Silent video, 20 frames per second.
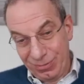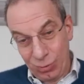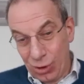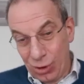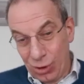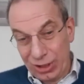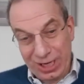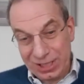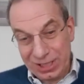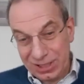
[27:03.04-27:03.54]

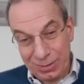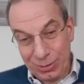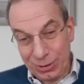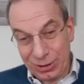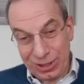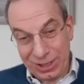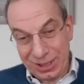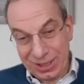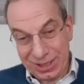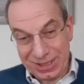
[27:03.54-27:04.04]
one
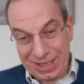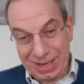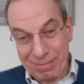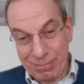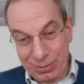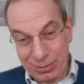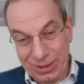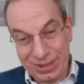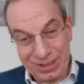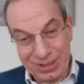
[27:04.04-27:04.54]
antibody in a
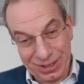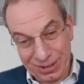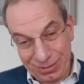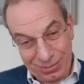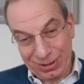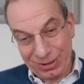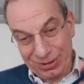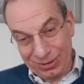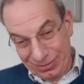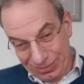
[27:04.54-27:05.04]
sample. It's going to
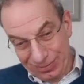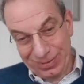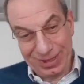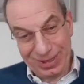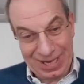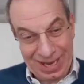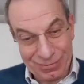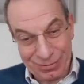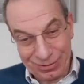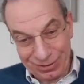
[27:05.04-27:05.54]
pick up a
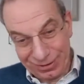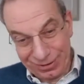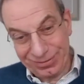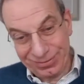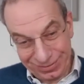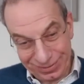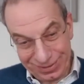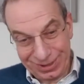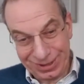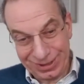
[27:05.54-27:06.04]
level.
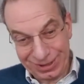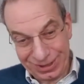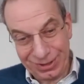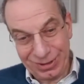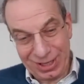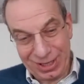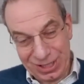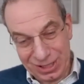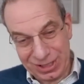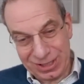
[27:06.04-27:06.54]
So
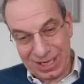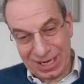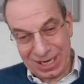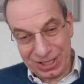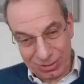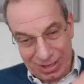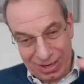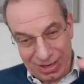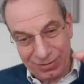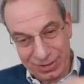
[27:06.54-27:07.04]
that each
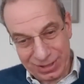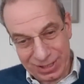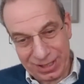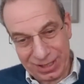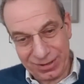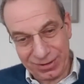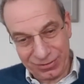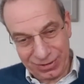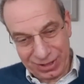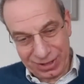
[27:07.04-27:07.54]
test will have a
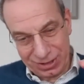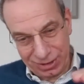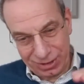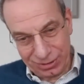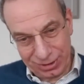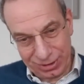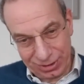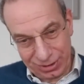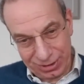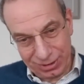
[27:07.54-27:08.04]
certain
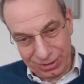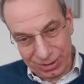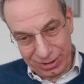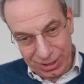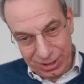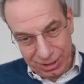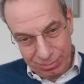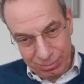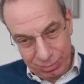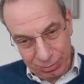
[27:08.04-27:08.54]
threshold that
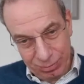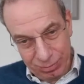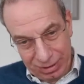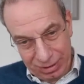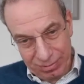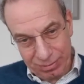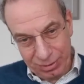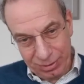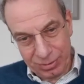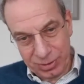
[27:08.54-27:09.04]
where
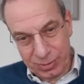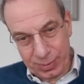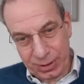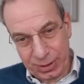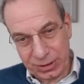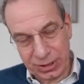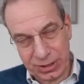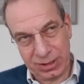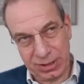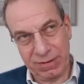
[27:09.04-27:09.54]
it becomes
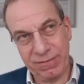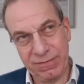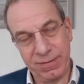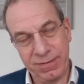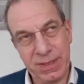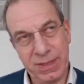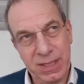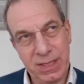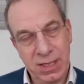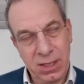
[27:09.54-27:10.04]
positive.
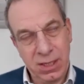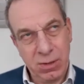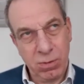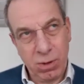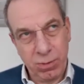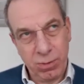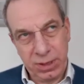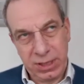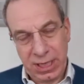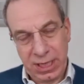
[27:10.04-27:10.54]

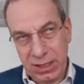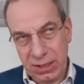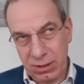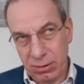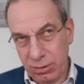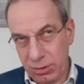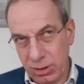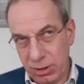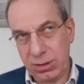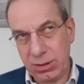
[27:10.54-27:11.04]
What we can
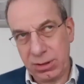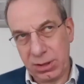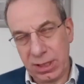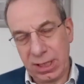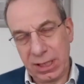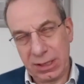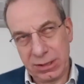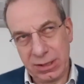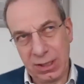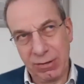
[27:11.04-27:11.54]
do, and the
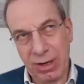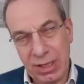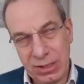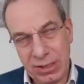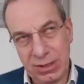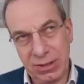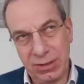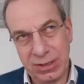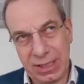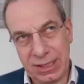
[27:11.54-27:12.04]
next
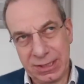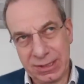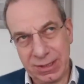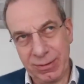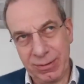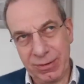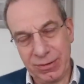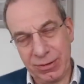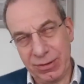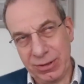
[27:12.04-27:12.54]
generation of tests
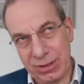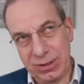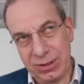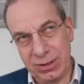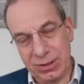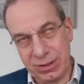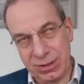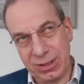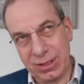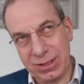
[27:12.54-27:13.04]
coming through, this is
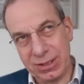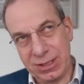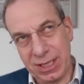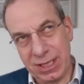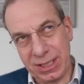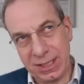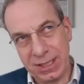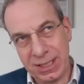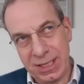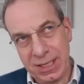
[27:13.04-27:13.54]
just an
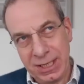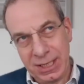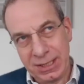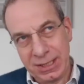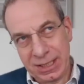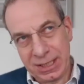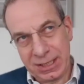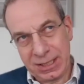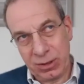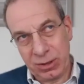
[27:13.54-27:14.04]
aside, is
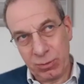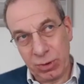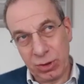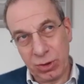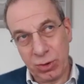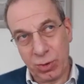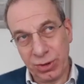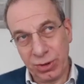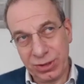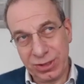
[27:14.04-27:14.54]
actually we'll
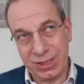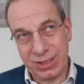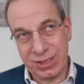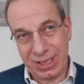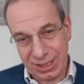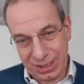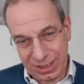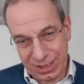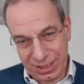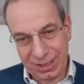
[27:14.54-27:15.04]

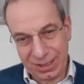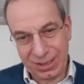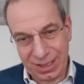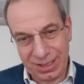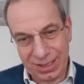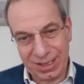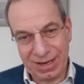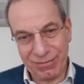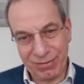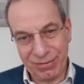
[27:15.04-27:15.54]
quantitate that
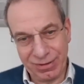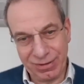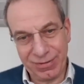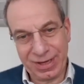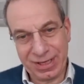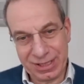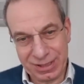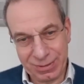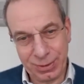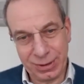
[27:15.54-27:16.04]
level of
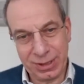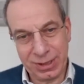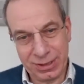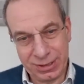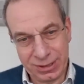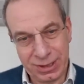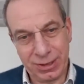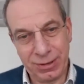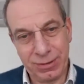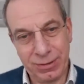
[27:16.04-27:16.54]
antibody.
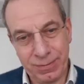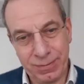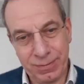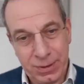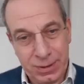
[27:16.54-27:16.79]
I